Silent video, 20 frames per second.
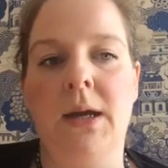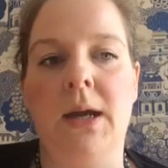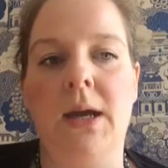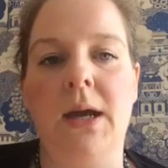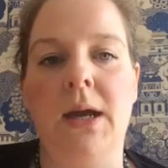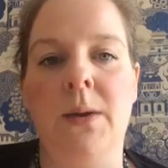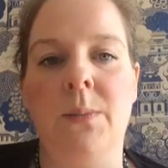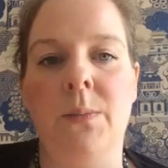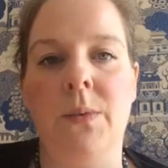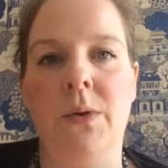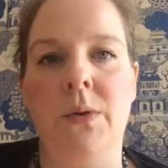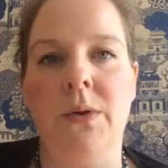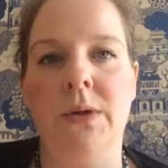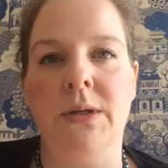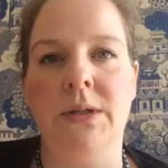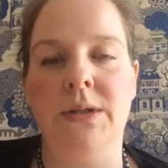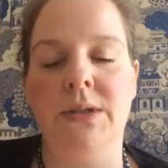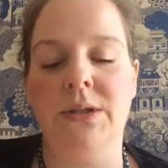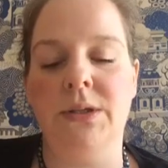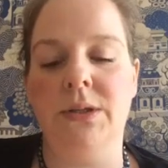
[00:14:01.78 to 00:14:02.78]
And we're
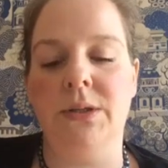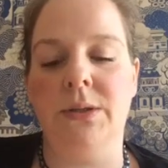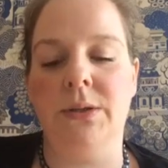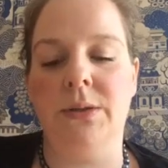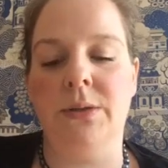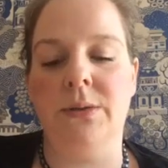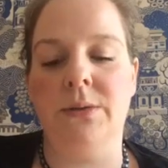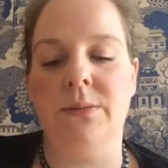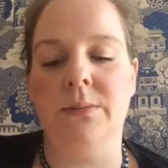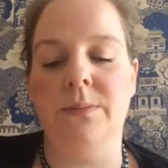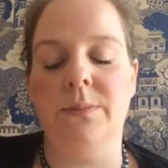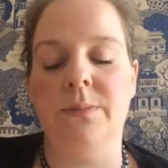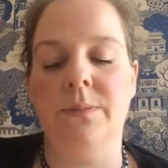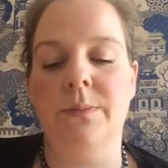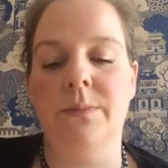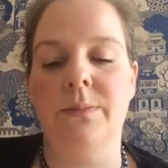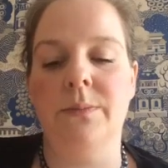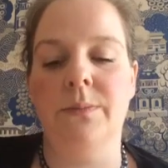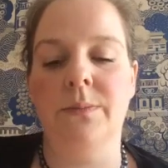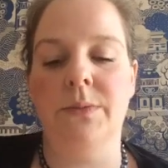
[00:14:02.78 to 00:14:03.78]
going
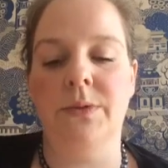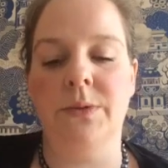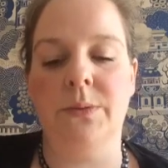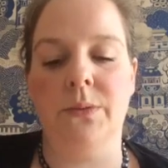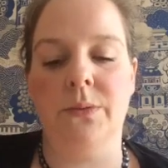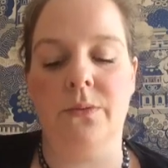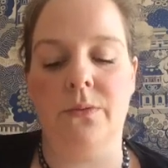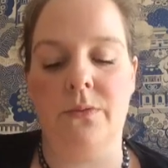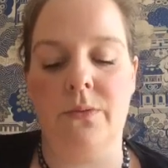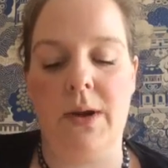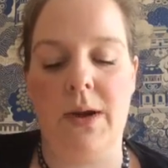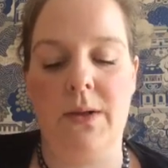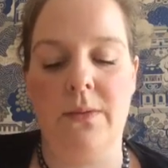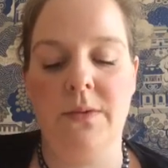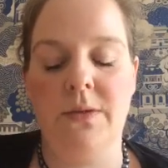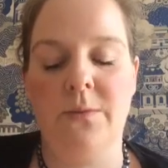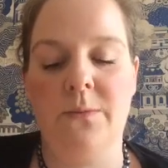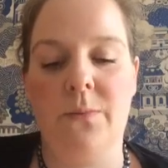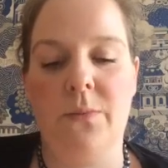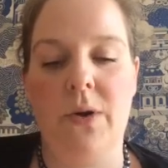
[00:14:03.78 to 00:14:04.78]
to do a
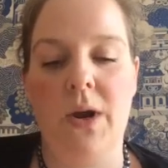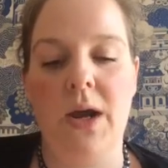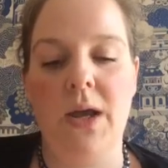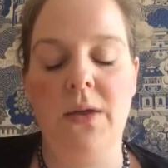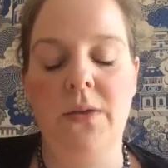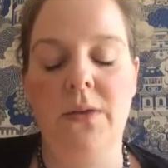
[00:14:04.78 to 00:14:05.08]
round of breaths.